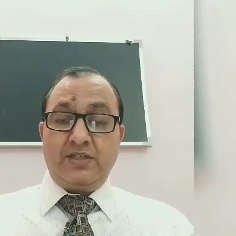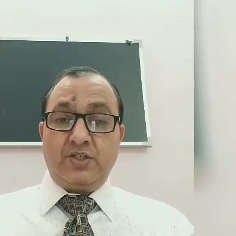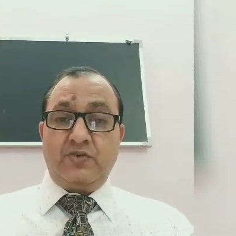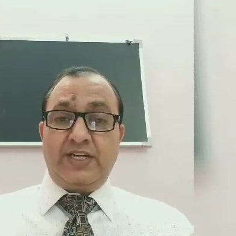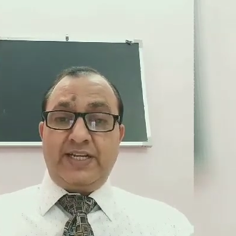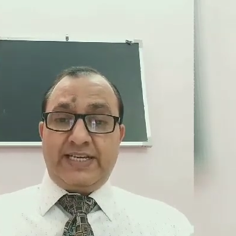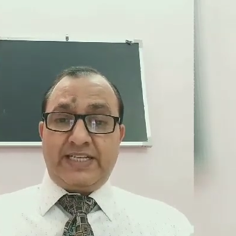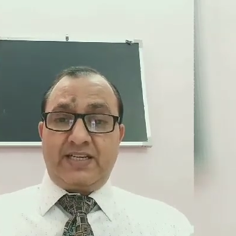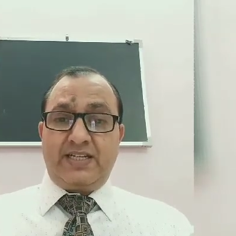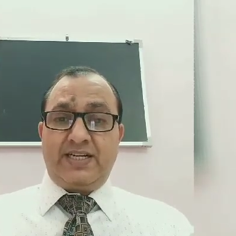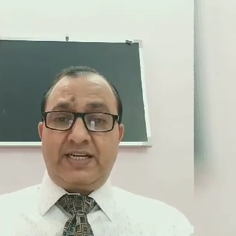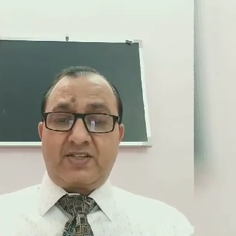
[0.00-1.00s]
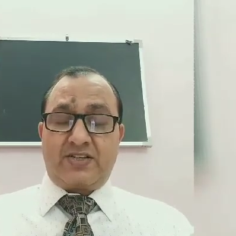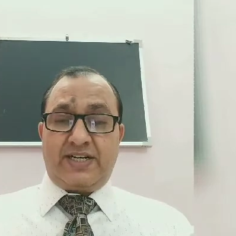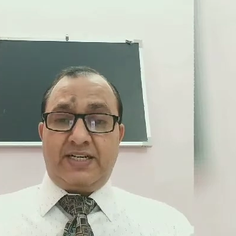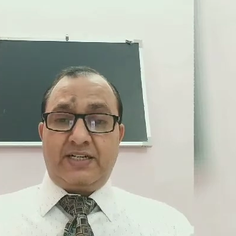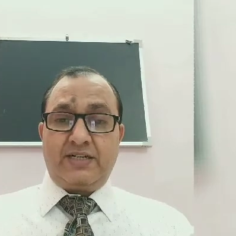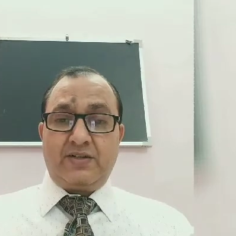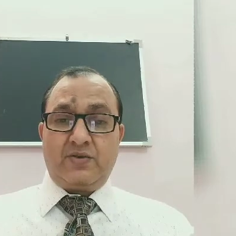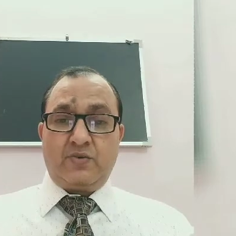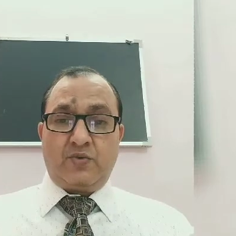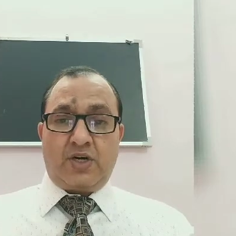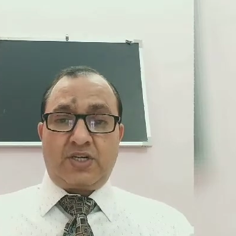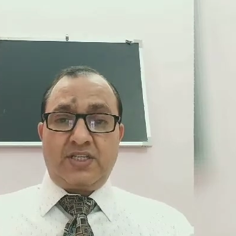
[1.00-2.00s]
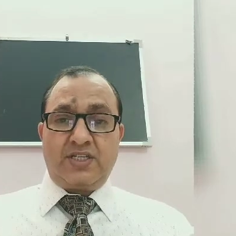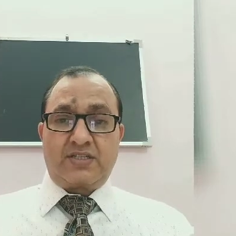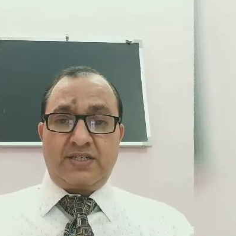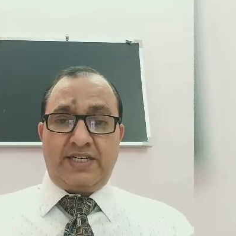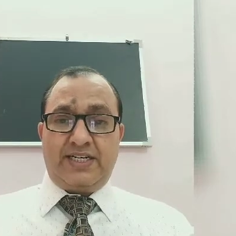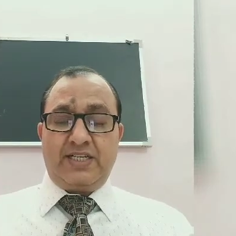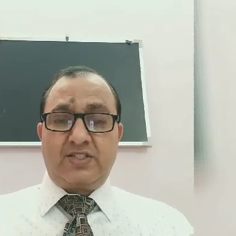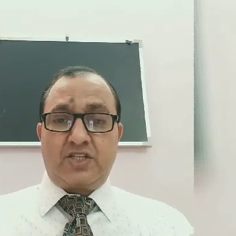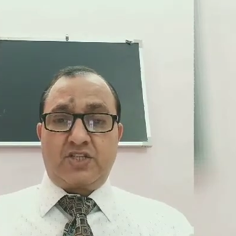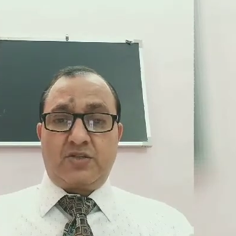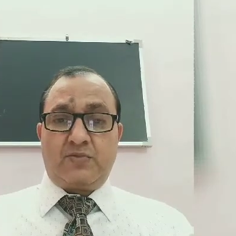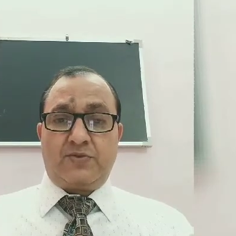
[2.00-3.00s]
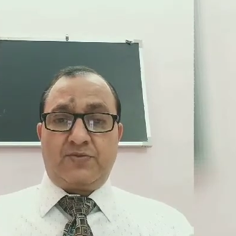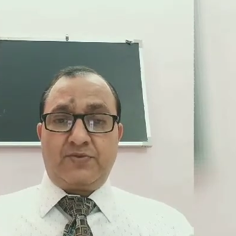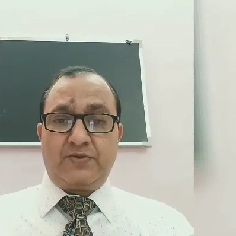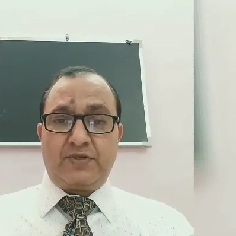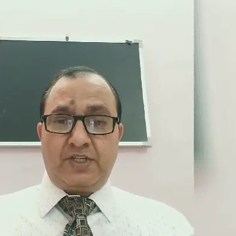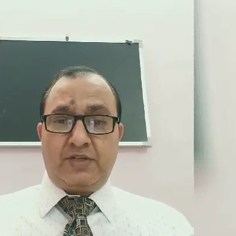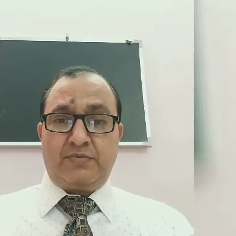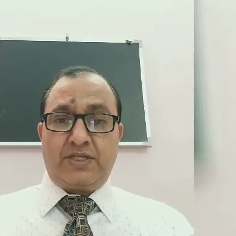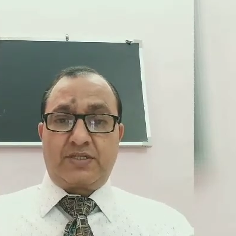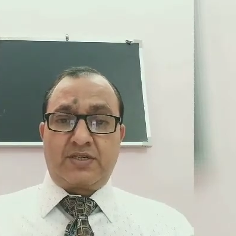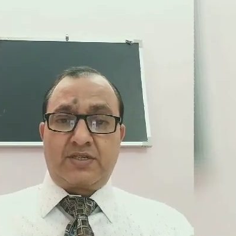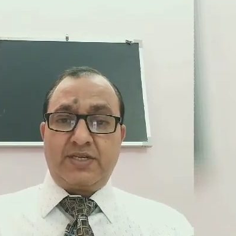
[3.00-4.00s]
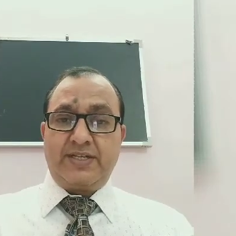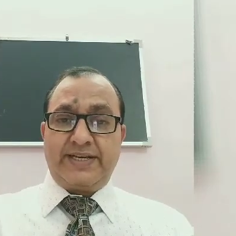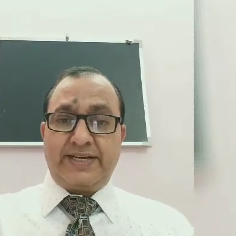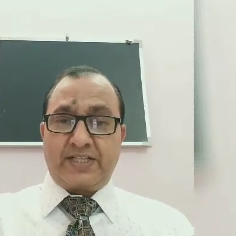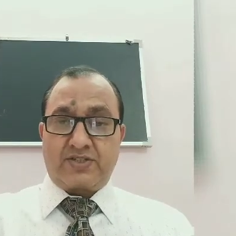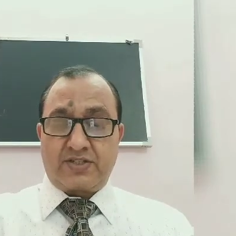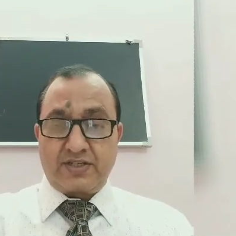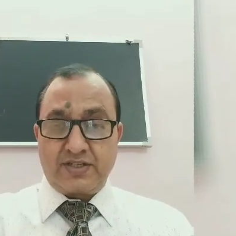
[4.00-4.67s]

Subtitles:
You will easily understand what this Indian system of numbers is.